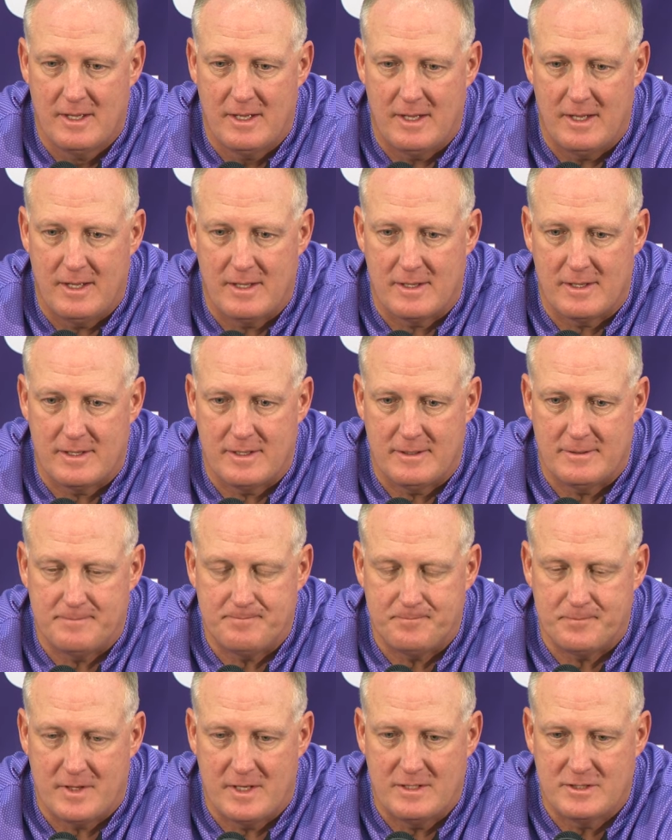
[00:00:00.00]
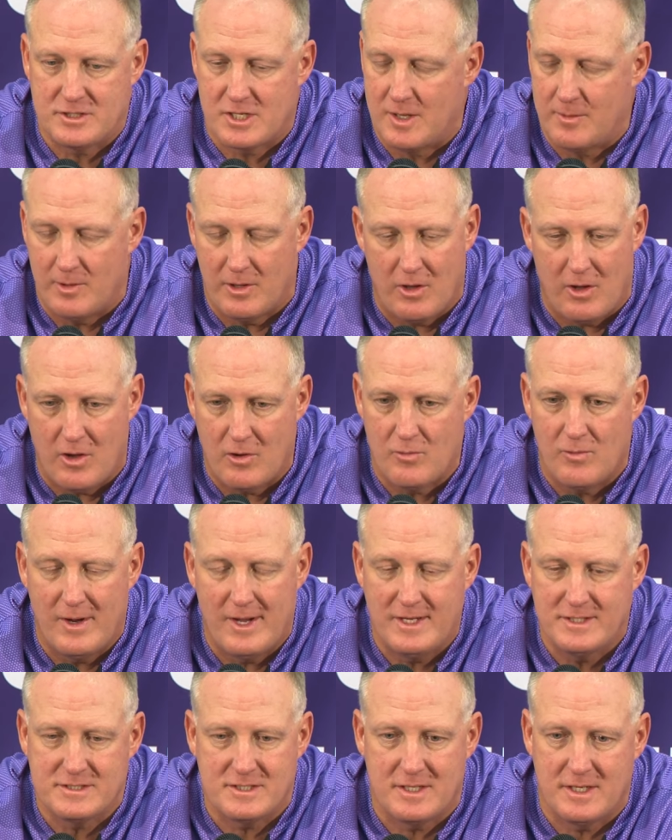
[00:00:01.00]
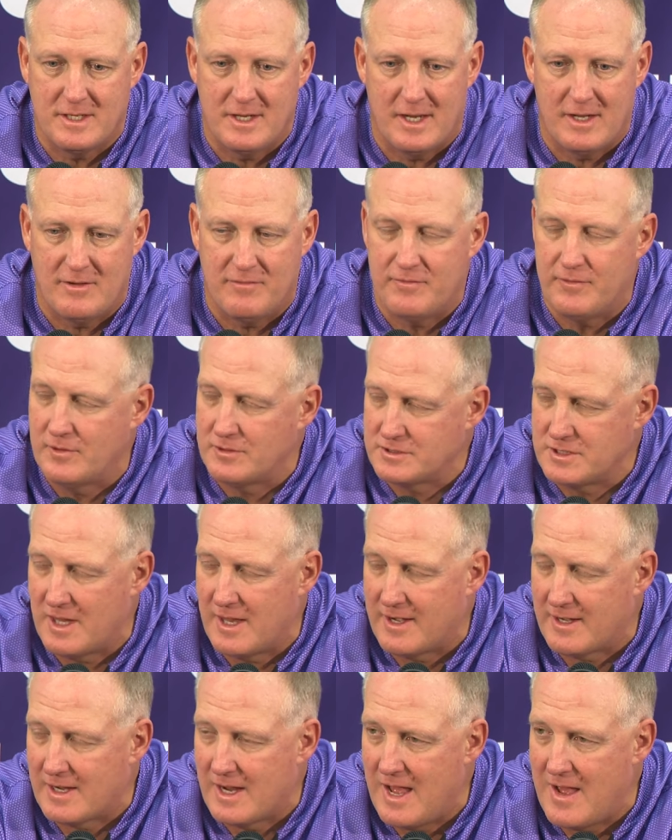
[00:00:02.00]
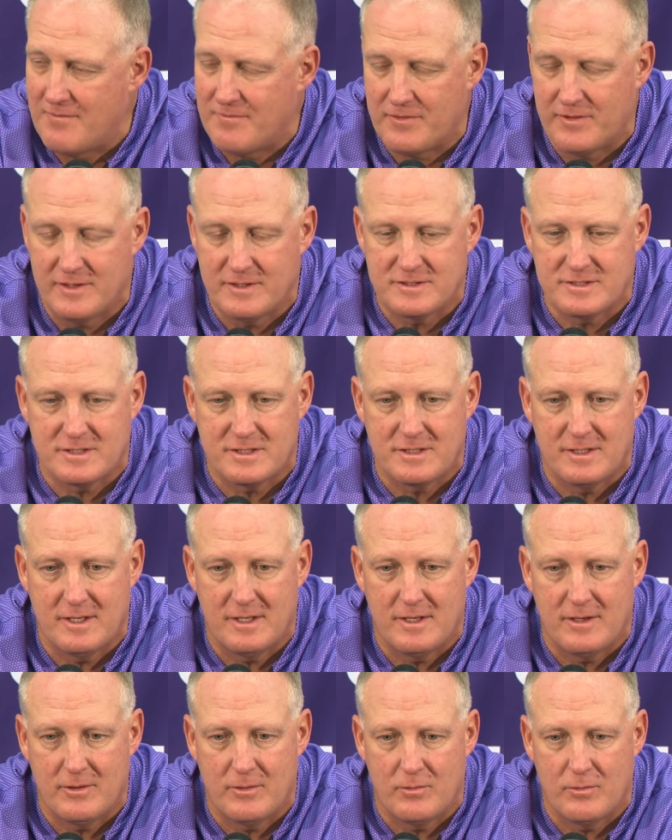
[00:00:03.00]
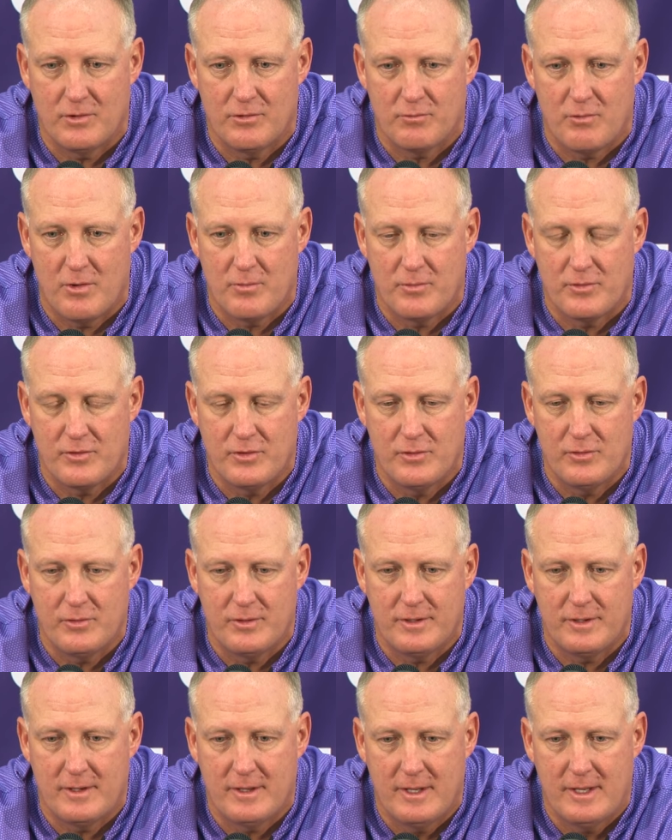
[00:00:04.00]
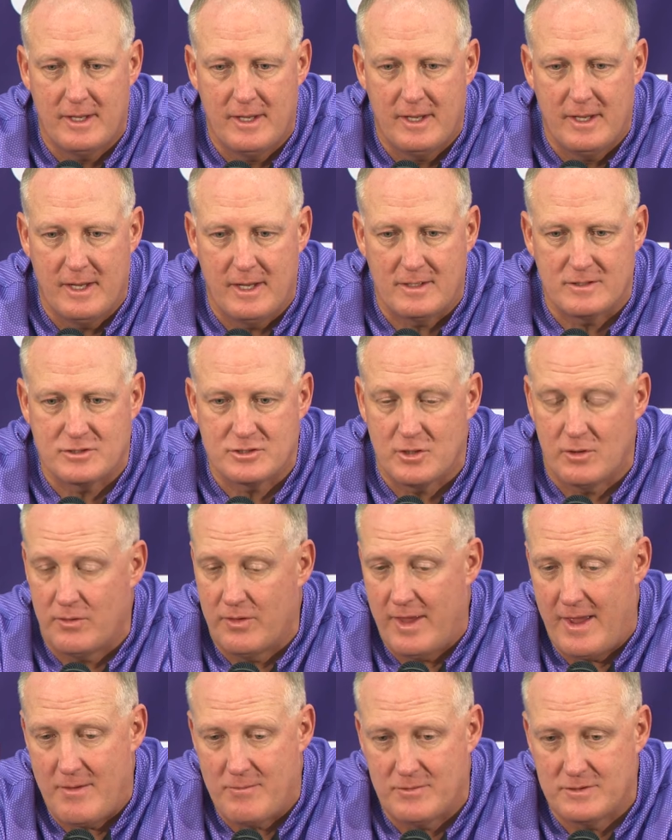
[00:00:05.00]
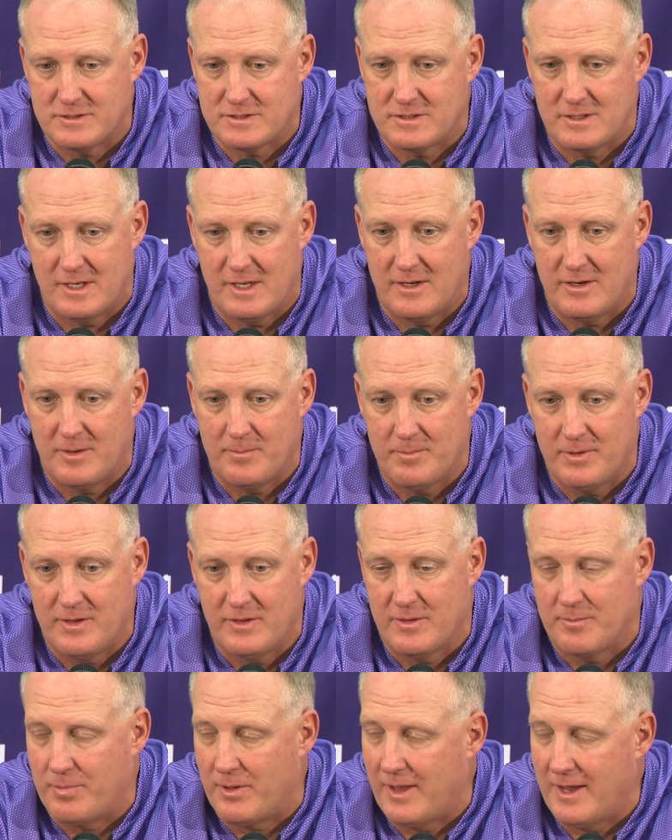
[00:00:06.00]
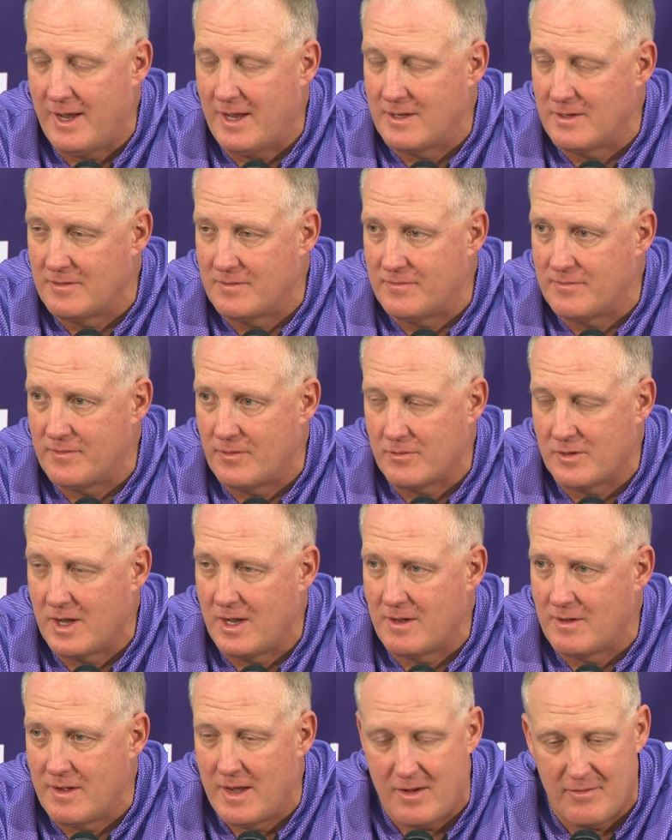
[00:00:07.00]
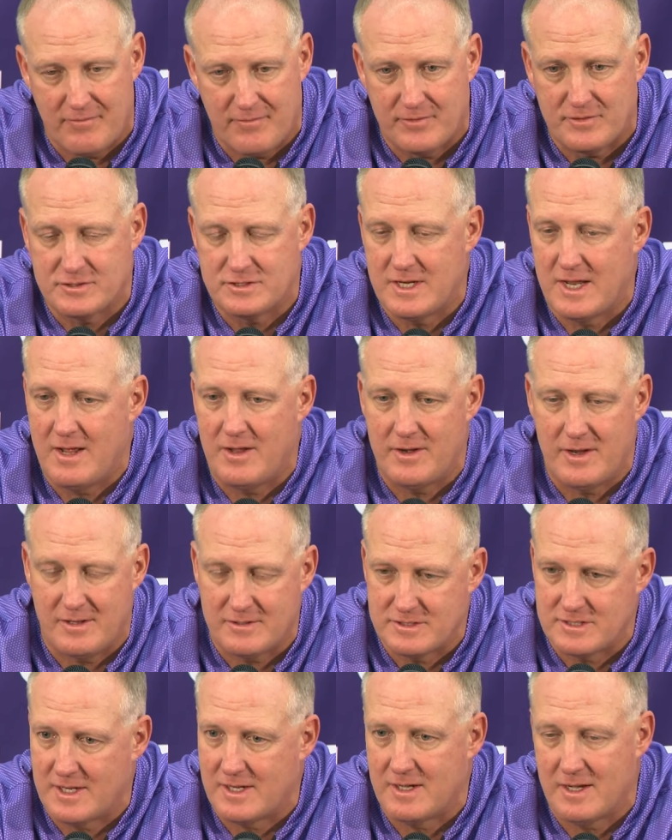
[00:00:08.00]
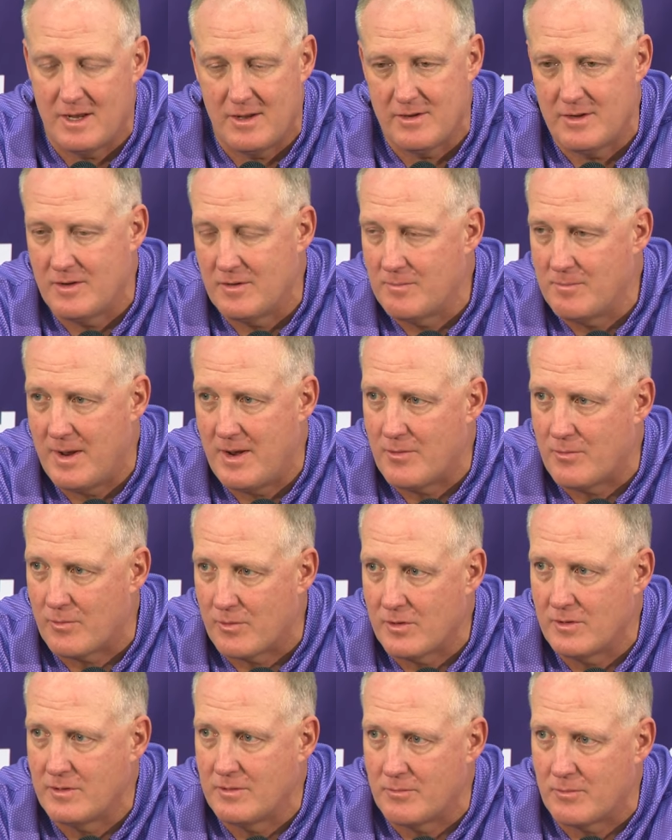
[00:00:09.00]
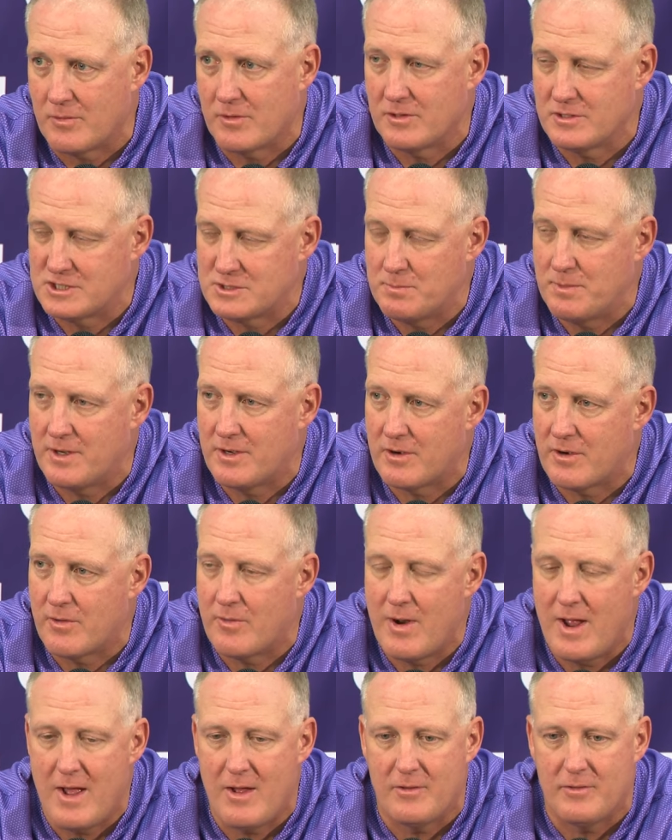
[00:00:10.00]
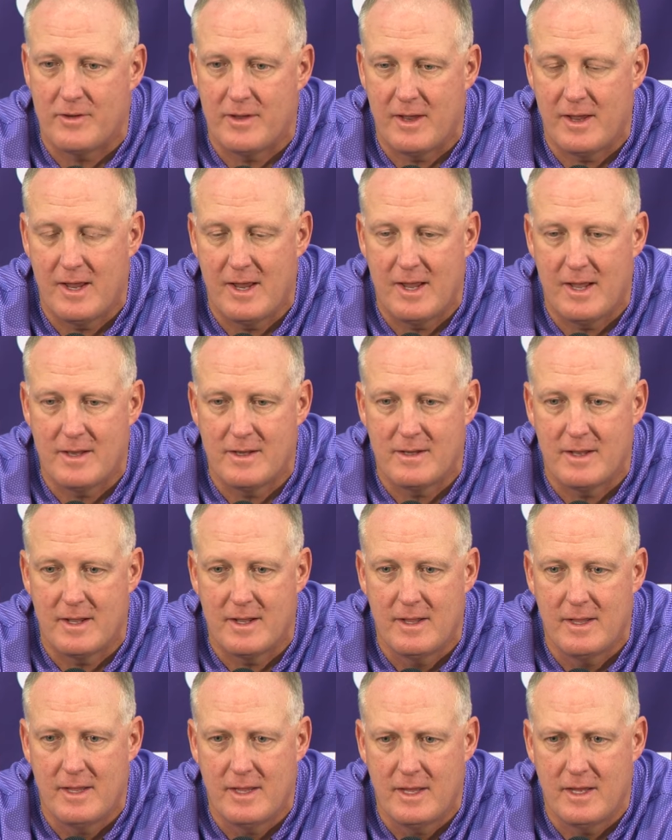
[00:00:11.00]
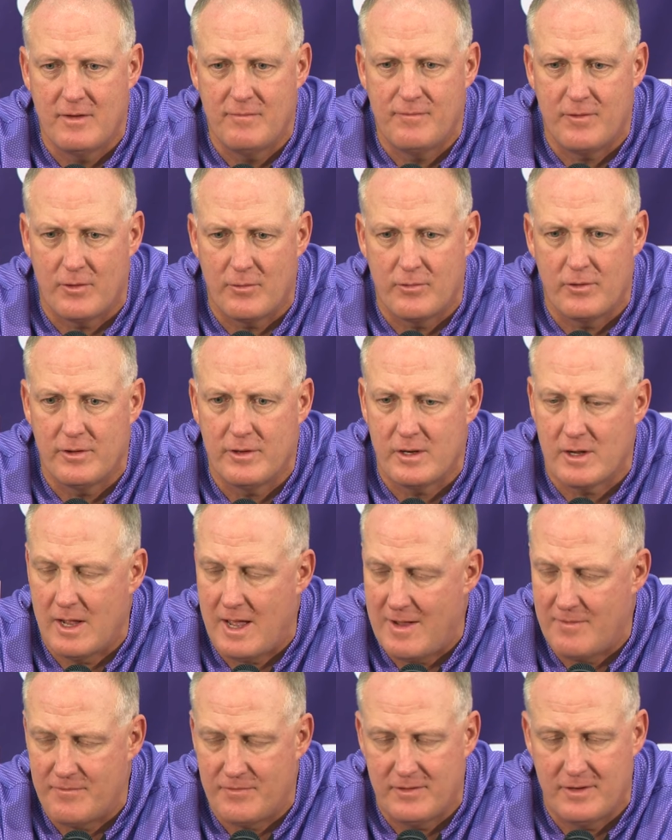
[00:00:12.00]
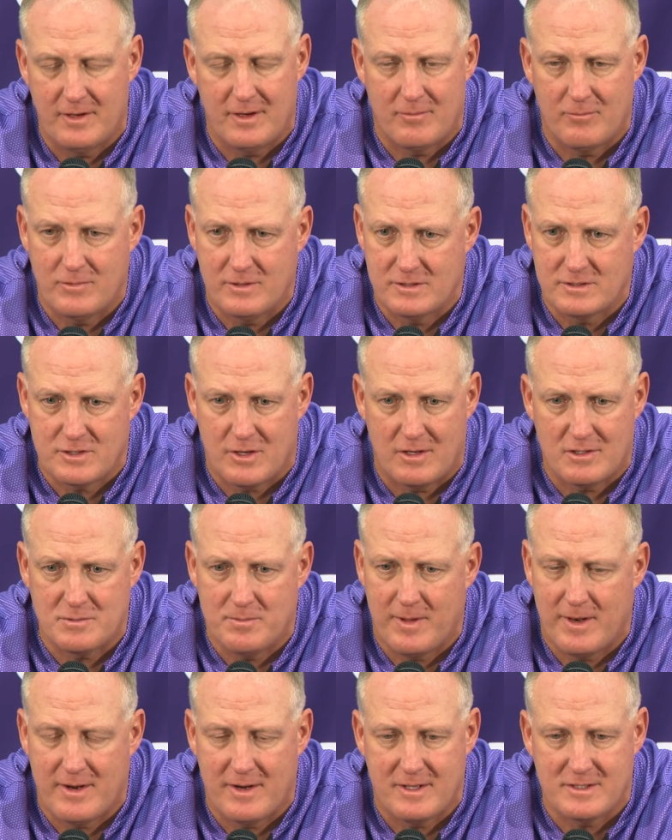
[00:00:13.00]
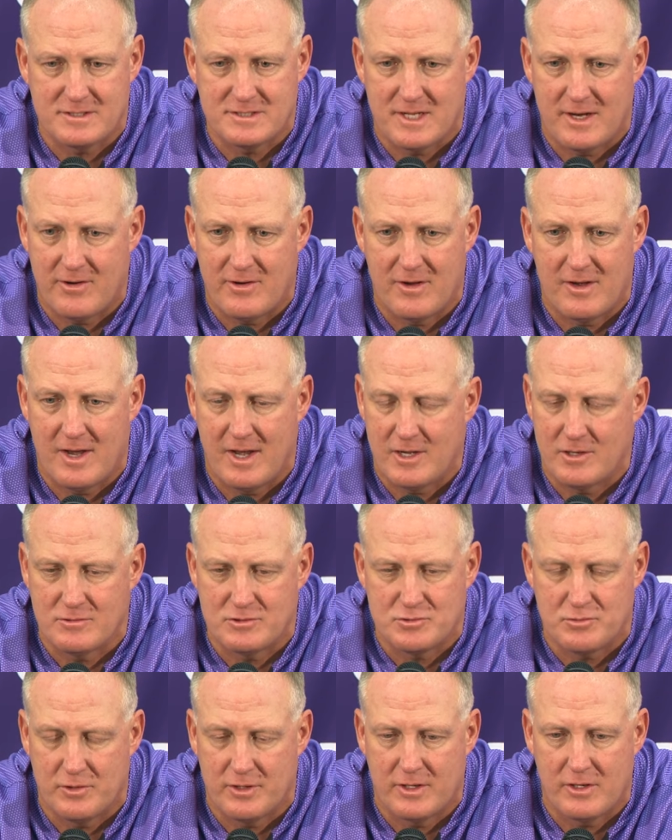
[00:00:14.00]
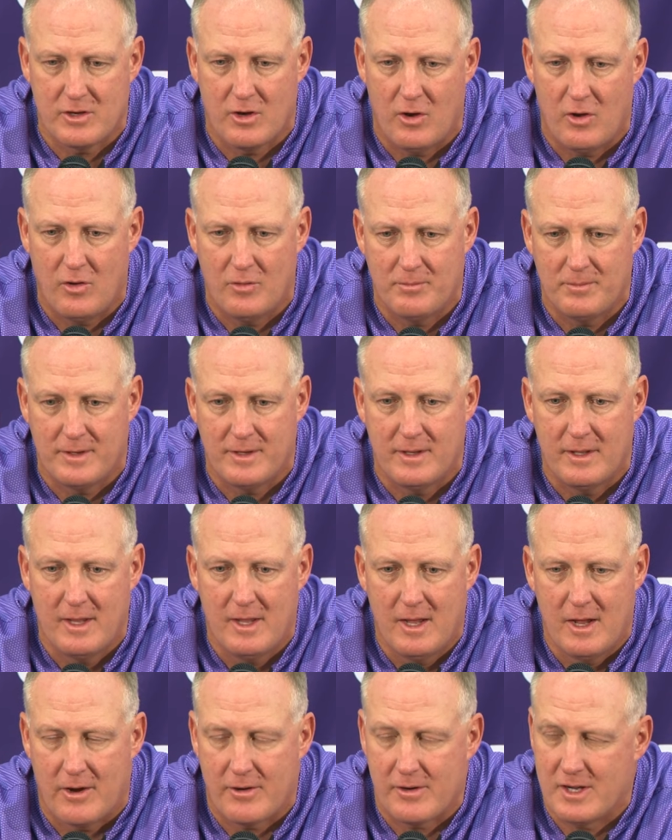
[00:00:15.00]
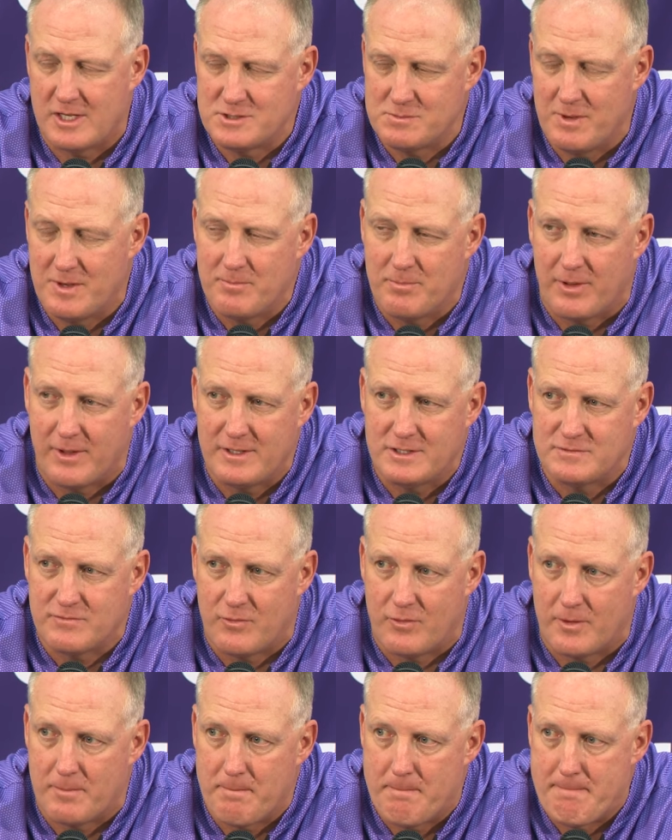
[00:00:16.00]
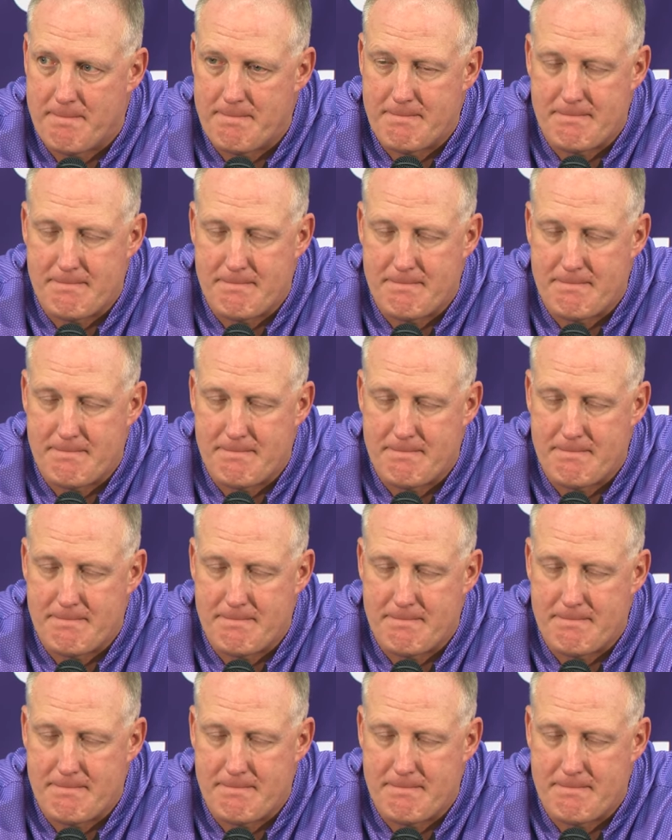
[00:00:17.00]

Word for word: Uh, he's come a long ways, and he and he feels a lot of confidence uh, with what we're doing. And so that was ended up being the plan of okay, now first down, now second down, didn't matter. We're gonna we're gonna spin it around. And uh, he felt really confident. We talked about it on Saturday night. He was really calm, and our guys made plays for him.